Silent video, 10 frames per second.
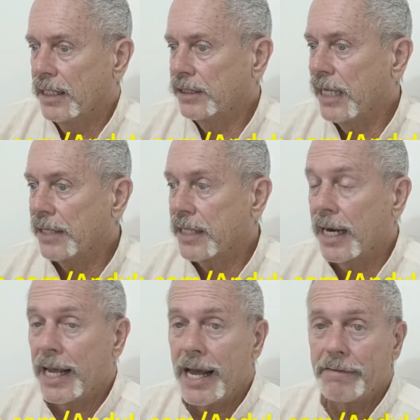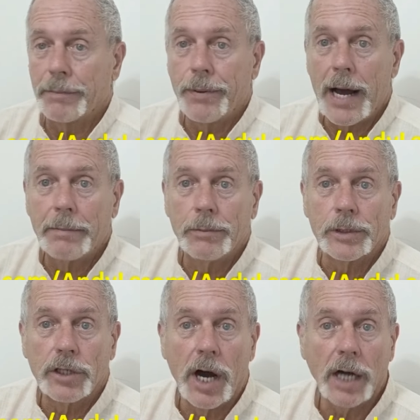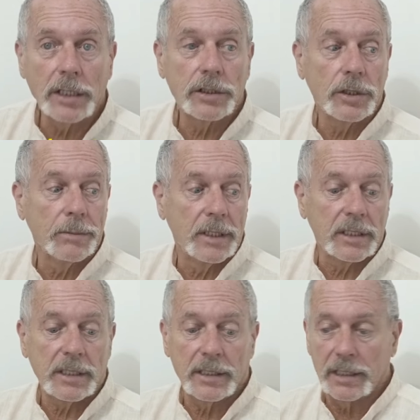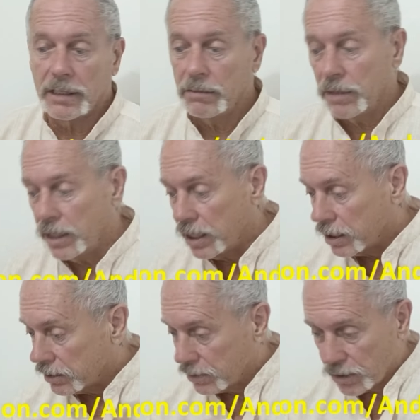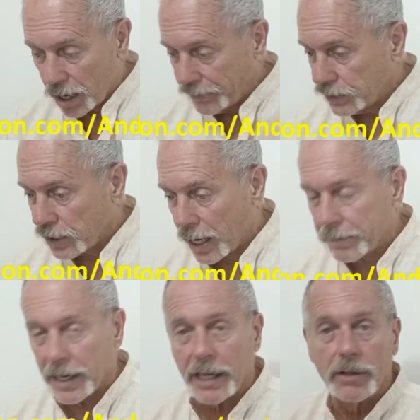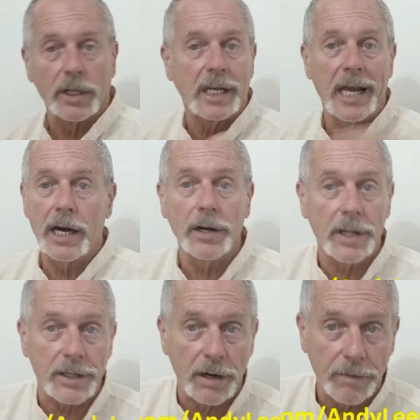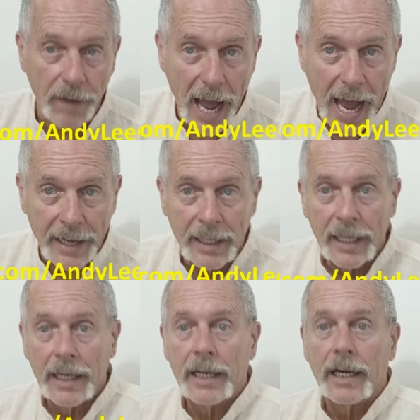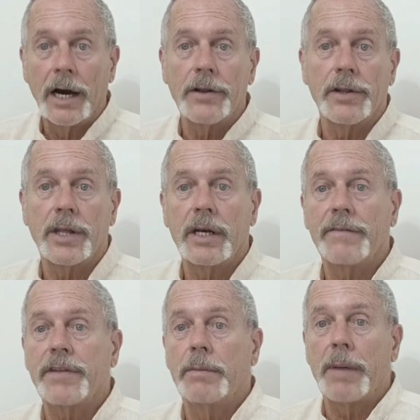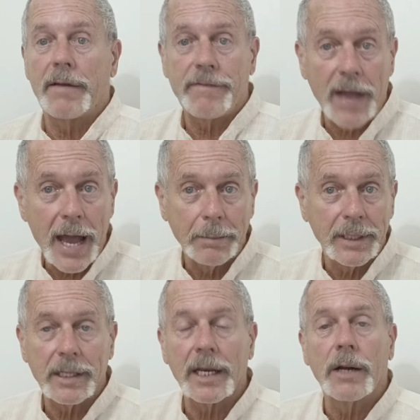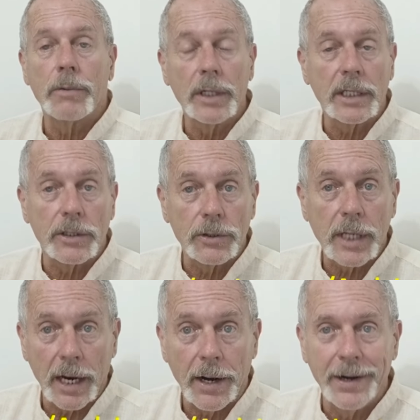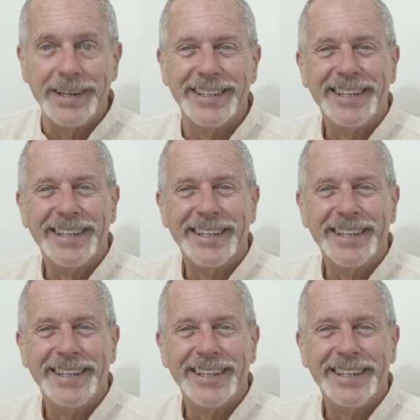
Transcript: It's not that I have a problem with talking to them in a coffee shop, and I don't care that they're fat, other than if they're my family, then I really do care,